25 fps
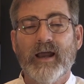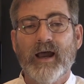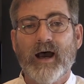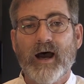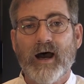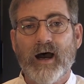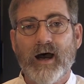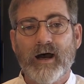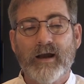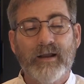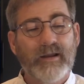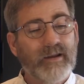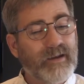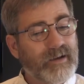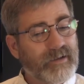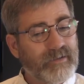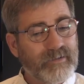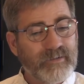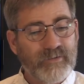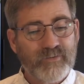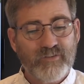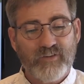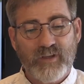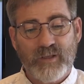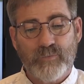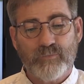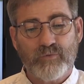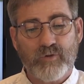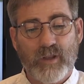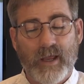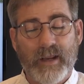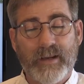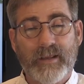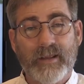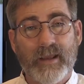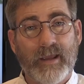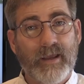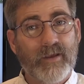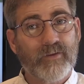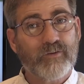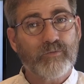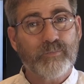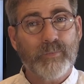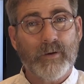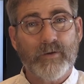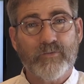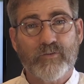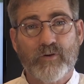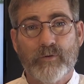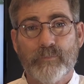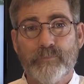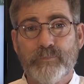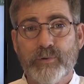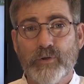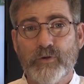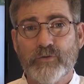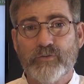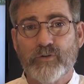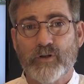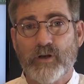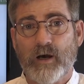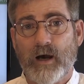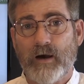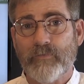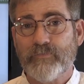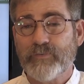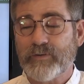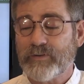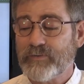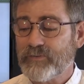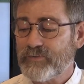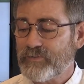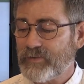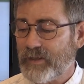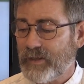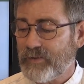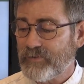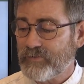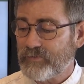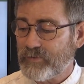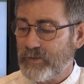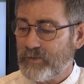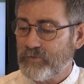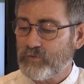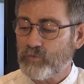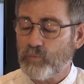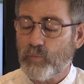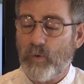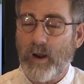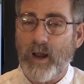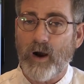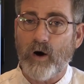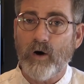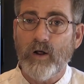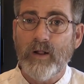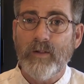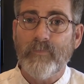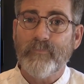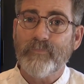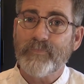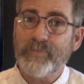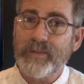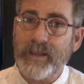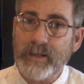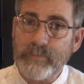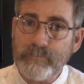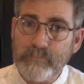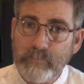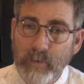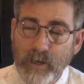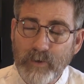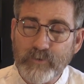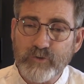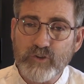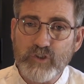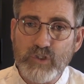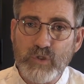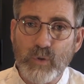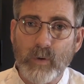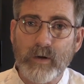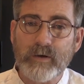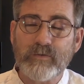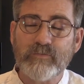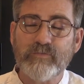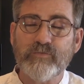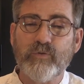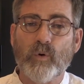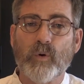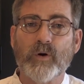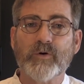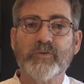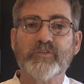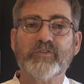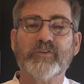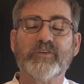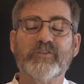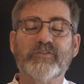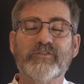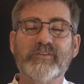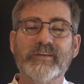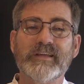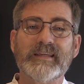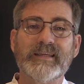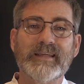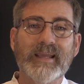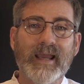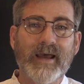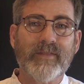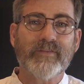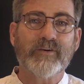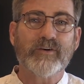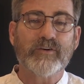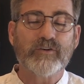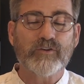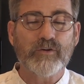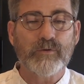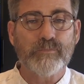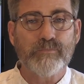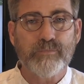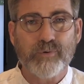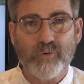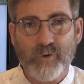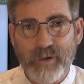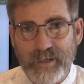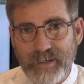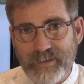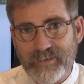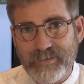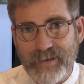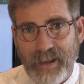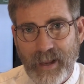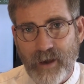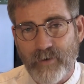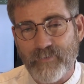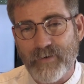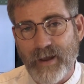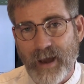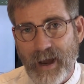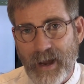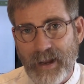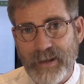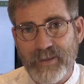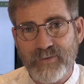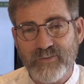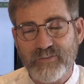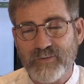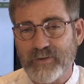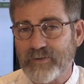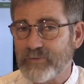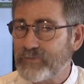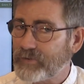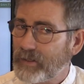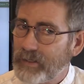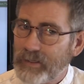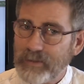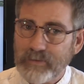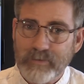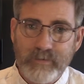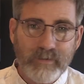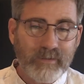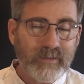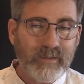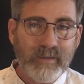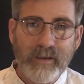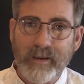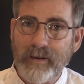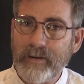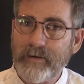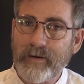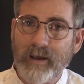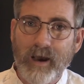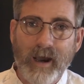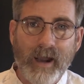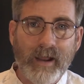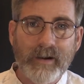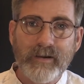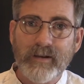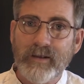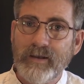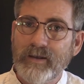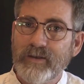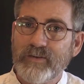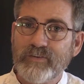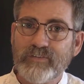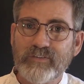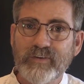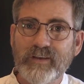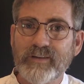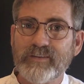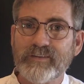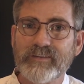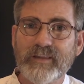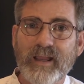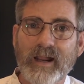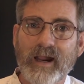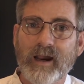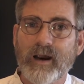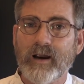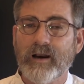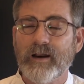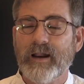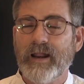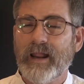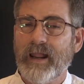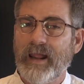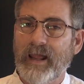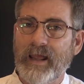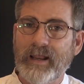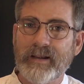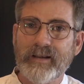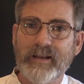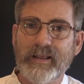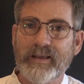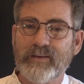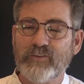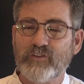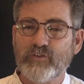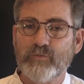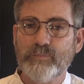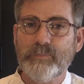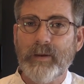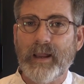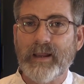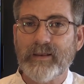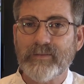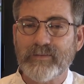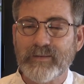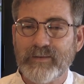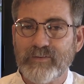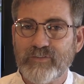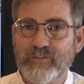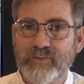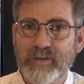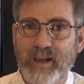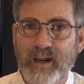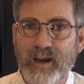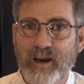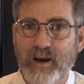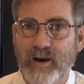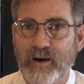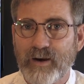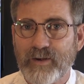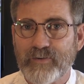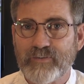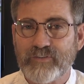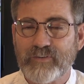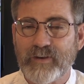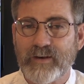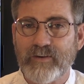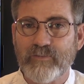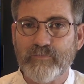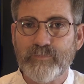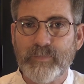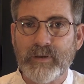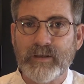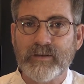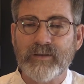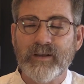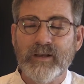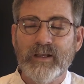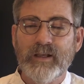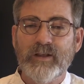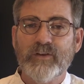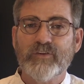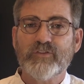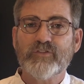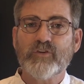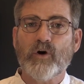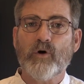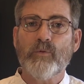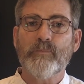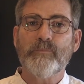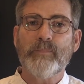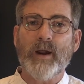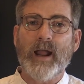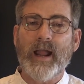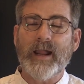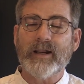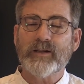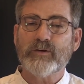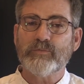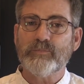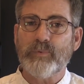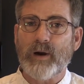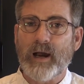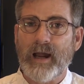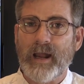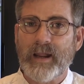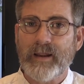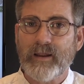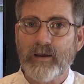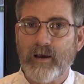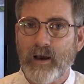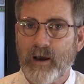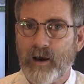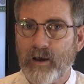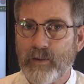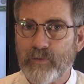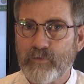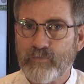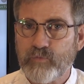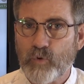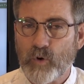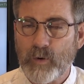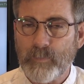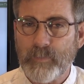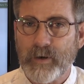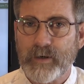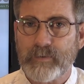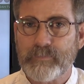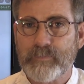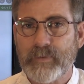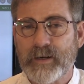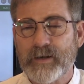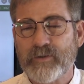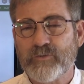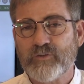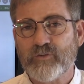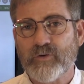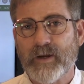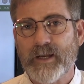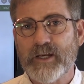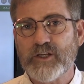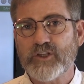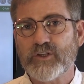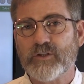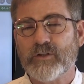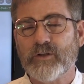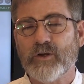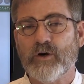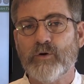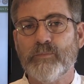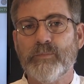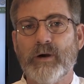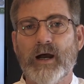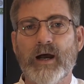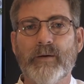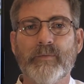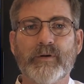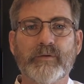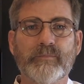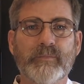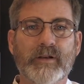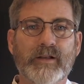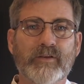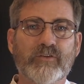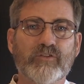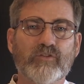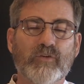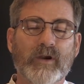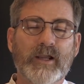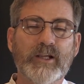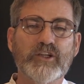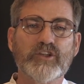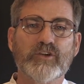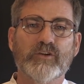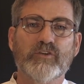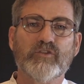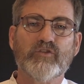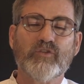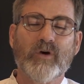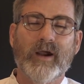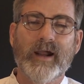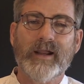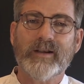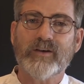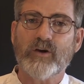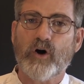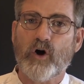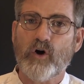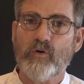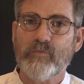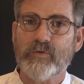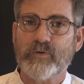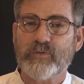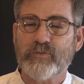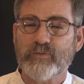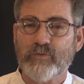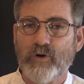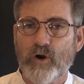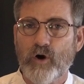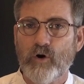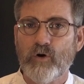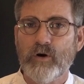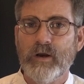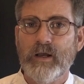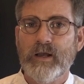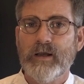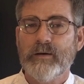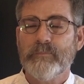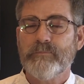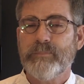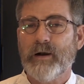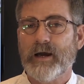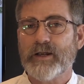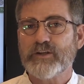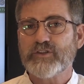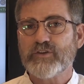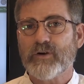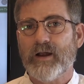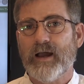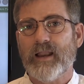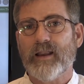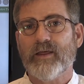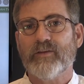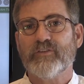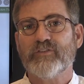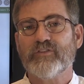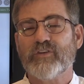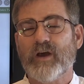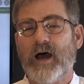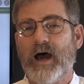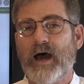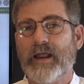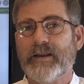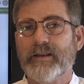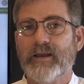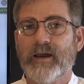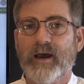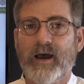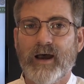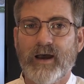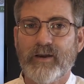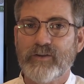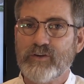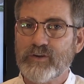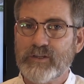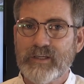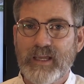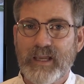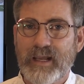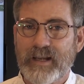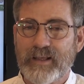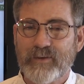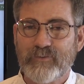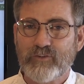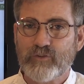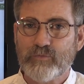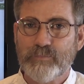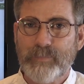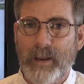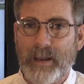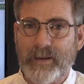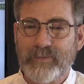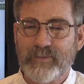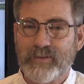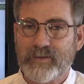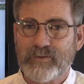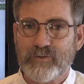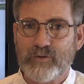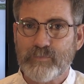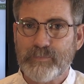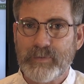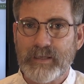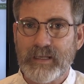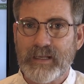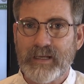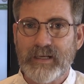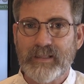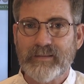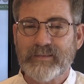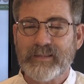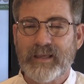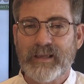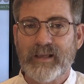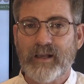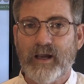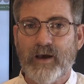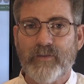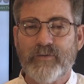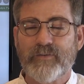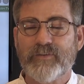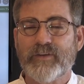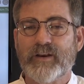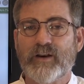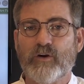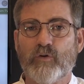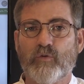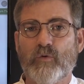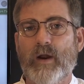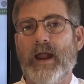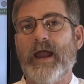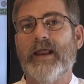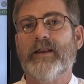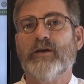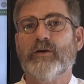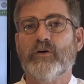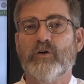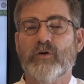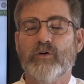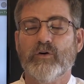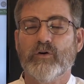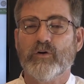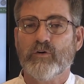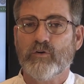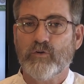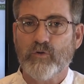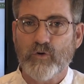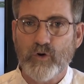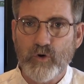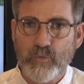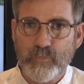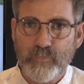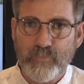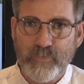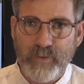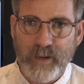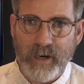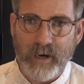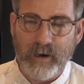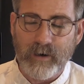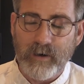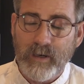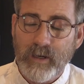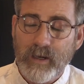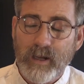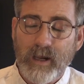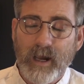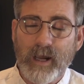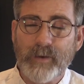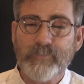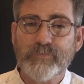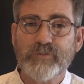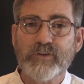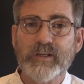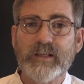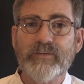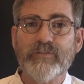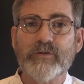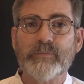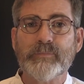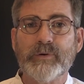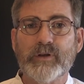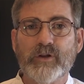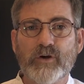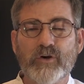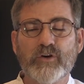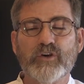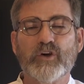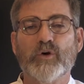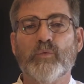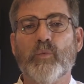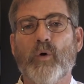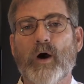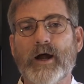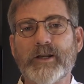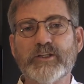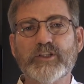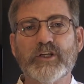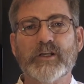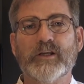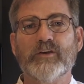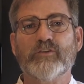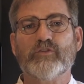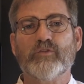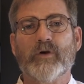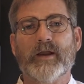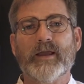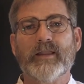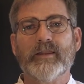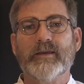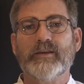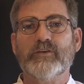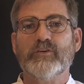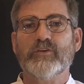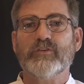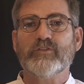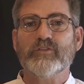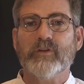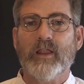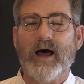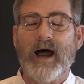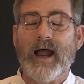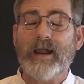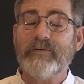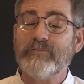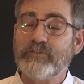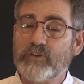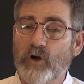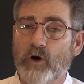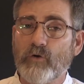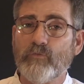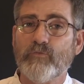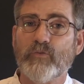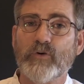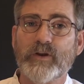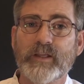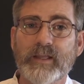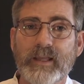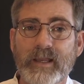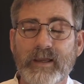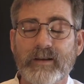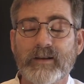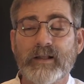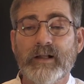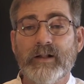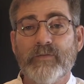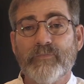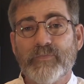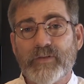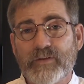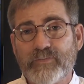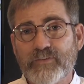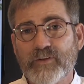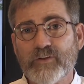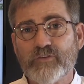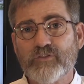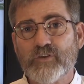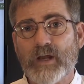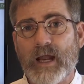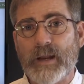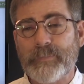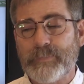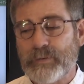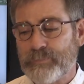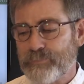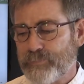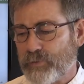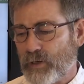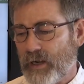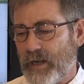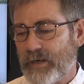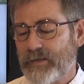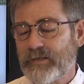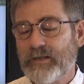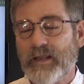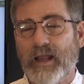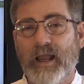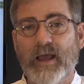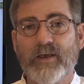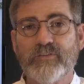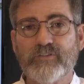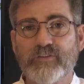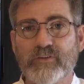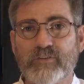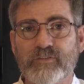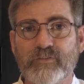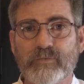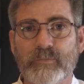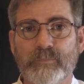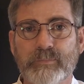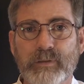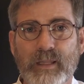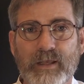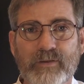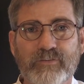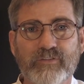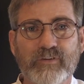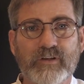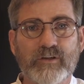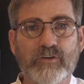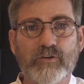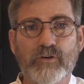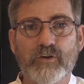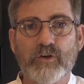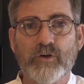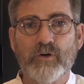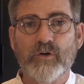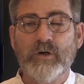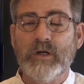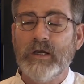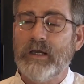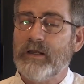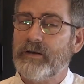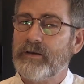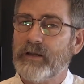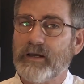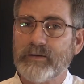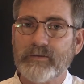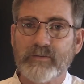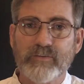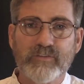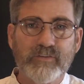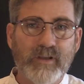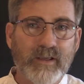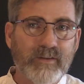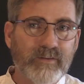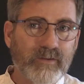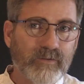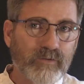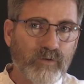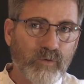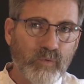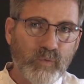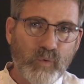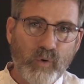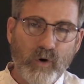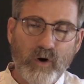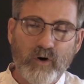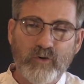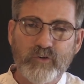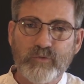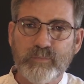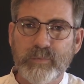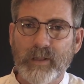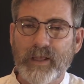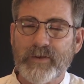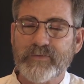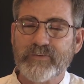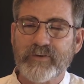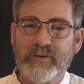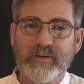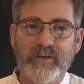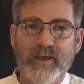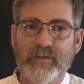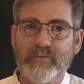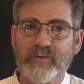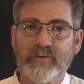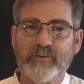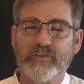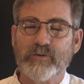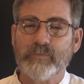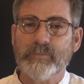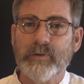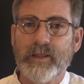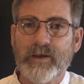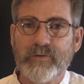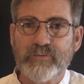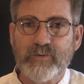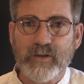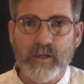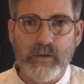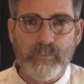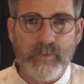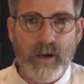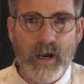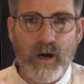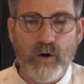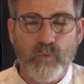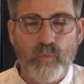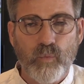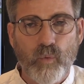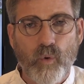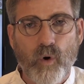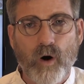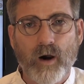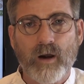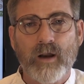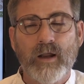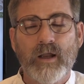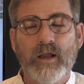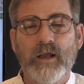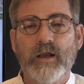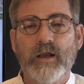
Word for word: Uh, and it seems like, as President Putin often says as well, they must join forces together to bring down ISIS. You cannot sit there and expect these terrorists that have been so backed by uh, the former administration, the Obama administration, and trying to overthrow Bashar al-Assad. Uh, you can't expect it to be anything other than a radical group there. I'm Stephen Ben-Nun. You're watching Israeli News Live. Don't forget that this type of broadcast is a blessing to you. Not to say that the war is a blessing. Nothing's a blessing about war.